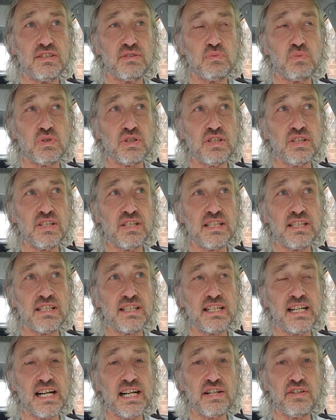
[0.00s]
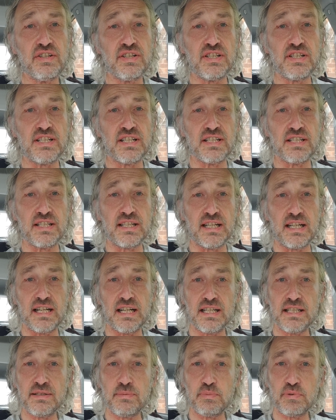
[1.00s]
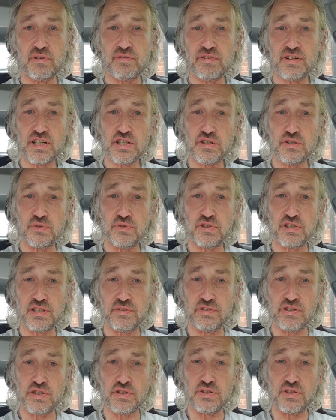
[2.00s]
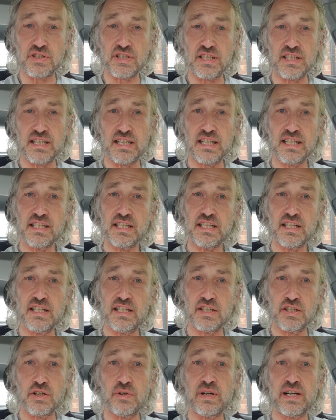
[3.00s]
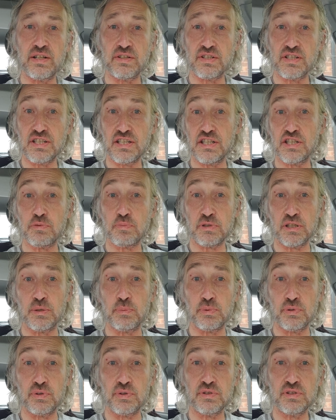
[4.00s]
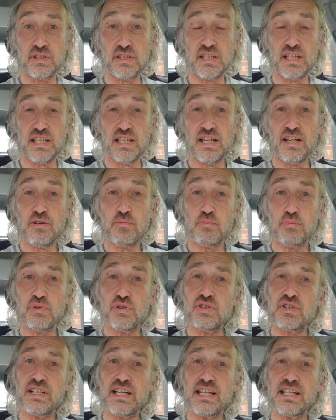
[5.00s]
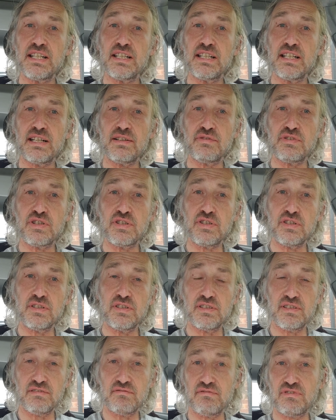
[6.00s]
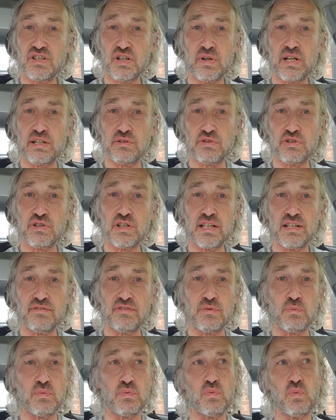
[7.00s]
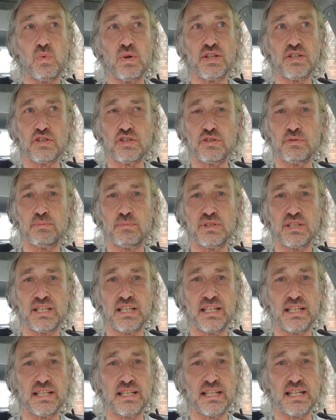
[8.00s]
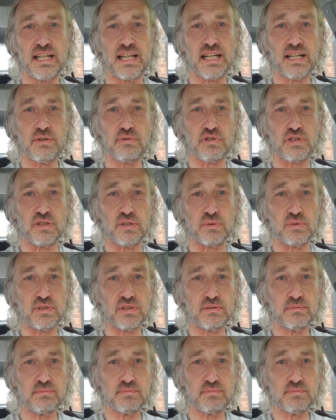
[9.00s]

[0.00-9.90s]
one of the ironies is that as a professional driving instructor, I can't go out and teach people, but they can go out driving with somebody in their household,